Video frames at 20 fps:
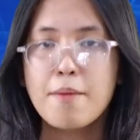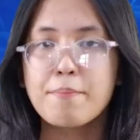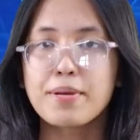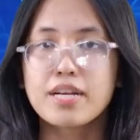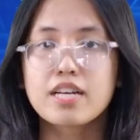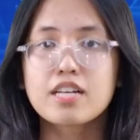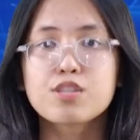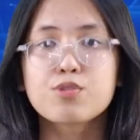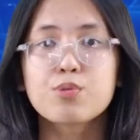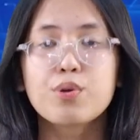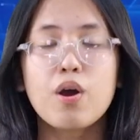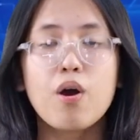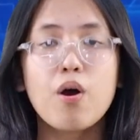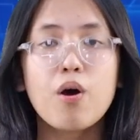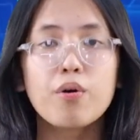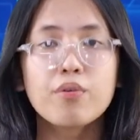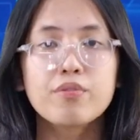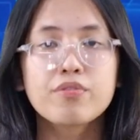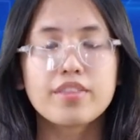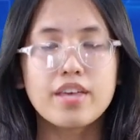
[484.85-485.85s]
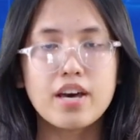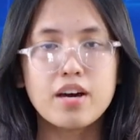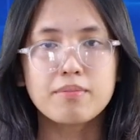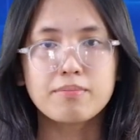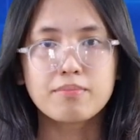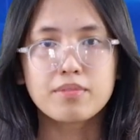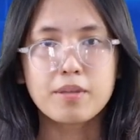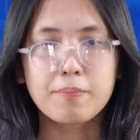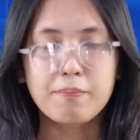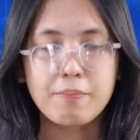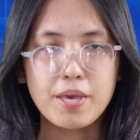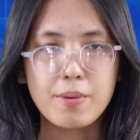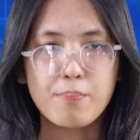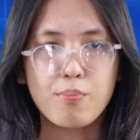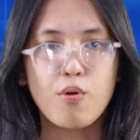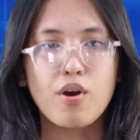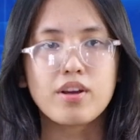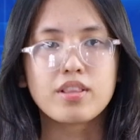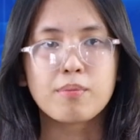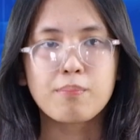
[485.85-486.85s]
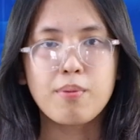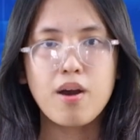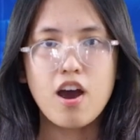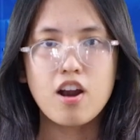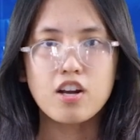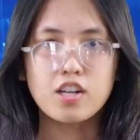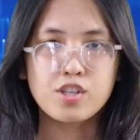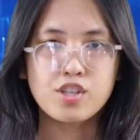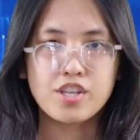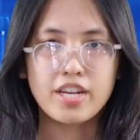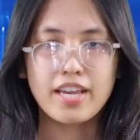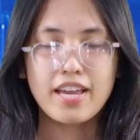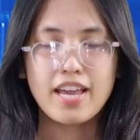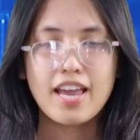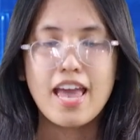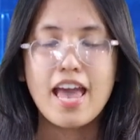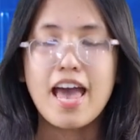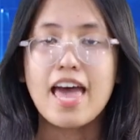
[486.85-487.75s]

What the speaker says: Because we owe them, the people, an apology,